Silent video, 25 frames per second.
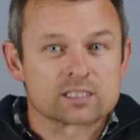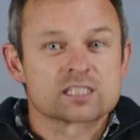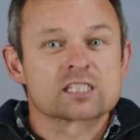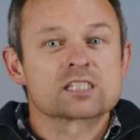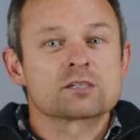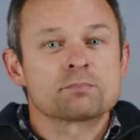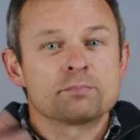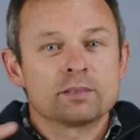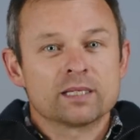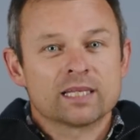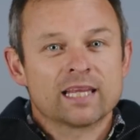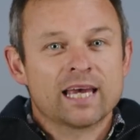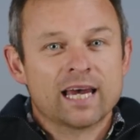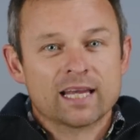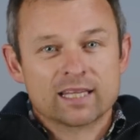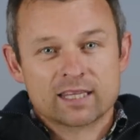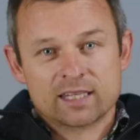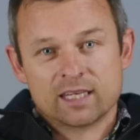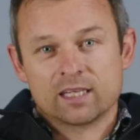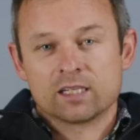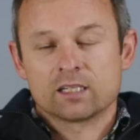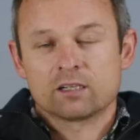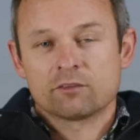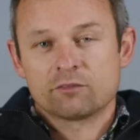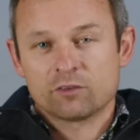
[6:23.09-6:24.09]
spill out
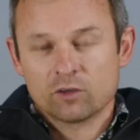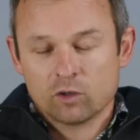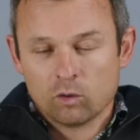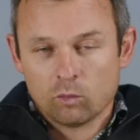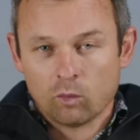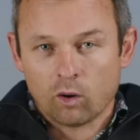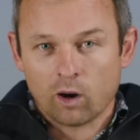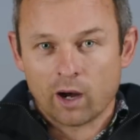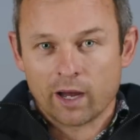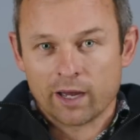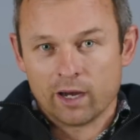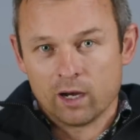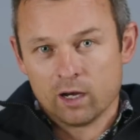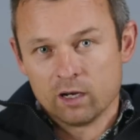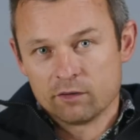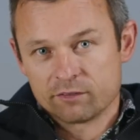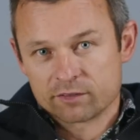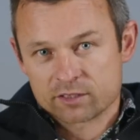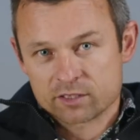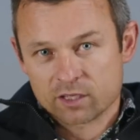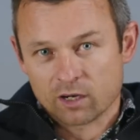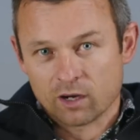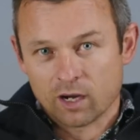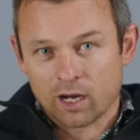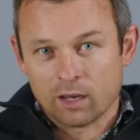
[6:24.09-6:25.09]
the end of your wire over
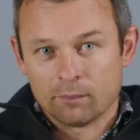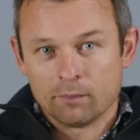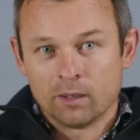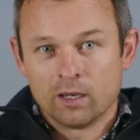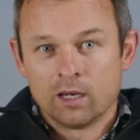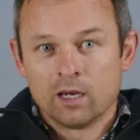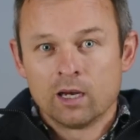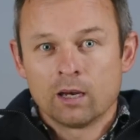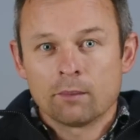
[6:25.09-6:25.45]
time.